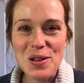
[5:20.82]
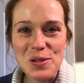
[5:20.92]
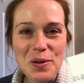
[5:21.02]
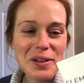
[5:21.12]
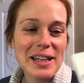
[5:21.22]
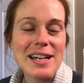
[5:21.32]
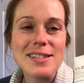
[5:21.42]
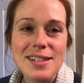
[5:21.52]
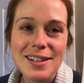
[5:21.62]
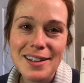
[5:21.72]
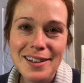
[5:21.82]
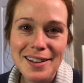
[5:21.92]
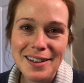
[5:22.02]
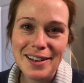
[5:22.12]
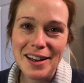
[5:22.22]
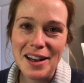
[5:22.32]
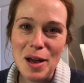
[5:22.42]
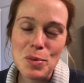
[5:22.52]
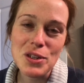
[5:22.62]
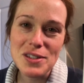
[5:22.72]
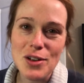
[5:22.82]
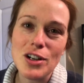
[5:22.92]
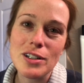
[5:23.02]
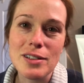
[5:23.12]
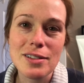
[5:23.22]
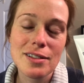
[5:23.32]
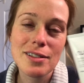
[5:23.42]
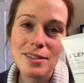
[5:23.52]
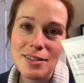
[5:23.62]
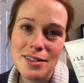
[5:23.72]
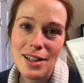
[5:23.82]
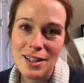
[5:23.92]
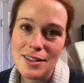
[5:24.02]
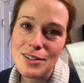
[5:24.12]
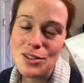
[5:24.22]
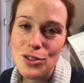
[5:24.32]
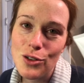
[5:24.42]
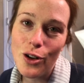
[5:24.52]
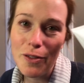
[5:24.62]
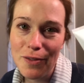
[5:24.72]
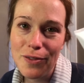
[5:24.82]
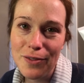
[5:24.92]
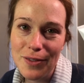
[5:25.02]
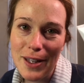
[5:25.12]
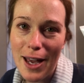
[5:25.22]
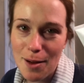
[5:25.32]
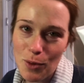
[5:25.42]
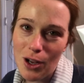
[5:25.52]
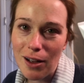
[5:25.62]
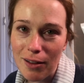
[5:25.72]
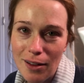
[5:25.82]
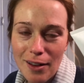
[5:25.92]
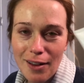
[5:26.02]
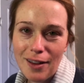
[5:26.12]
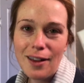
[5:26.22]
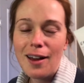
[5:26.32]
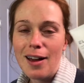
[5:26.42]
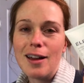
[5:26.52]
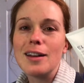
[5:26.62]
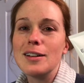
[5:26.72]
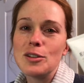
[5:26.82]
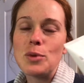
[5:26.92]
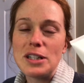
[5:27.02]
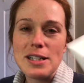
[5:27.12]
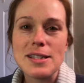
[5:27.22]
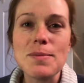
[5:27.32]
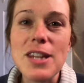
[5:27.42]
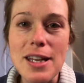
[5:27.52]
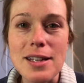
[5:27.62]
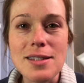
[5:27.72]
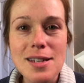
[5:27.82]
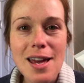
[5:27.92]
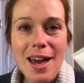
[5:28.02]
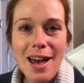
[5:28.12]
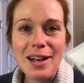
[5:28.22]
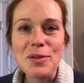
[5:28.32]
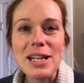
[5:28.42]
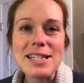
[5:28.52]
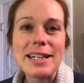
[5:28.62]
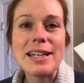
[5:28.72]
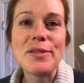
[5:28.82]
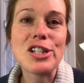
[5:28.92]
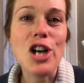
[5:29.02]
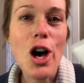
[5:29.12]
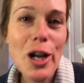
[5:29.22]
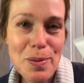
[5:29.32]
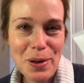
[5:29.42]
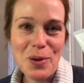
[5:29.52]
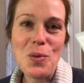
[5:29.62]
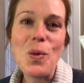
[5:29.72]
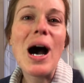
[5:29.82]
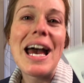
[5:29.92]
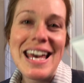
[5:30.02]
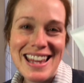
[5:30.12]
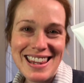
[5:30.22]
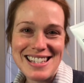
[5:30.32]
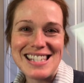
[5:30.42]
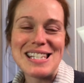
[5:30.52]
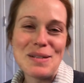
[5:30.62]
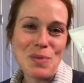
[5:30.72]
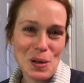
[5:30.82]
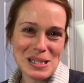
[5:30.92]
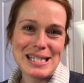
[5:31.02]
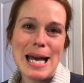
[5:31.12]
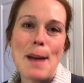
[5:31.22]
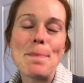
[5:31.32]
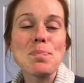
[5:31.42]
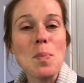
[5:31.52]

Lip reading: So I realized I put this on, then turned off the camera and went and did some things. And I realized I didn't even talk about why this is an important step.